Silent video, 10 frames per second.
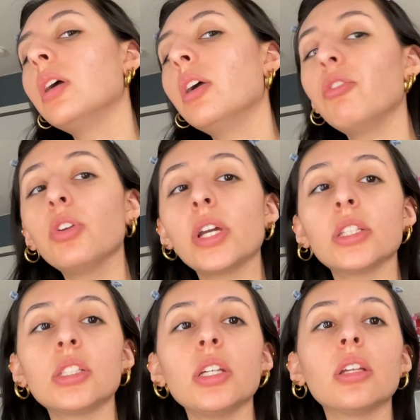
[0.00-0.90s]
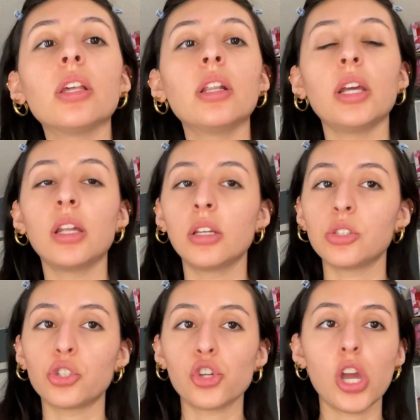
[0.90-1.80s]
And if you can't see it, then it
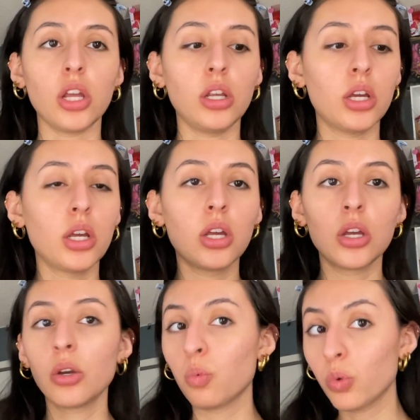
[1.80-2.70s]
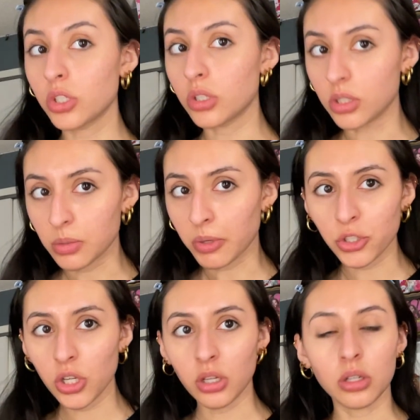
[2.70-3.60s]
is your shade, which is my
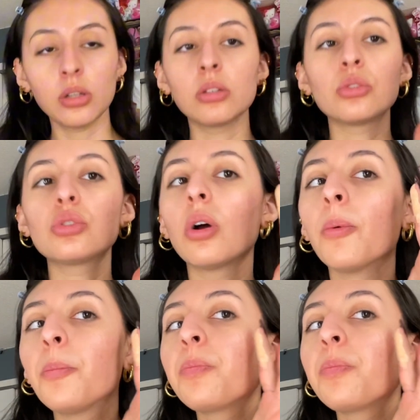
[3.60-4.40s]
shade. So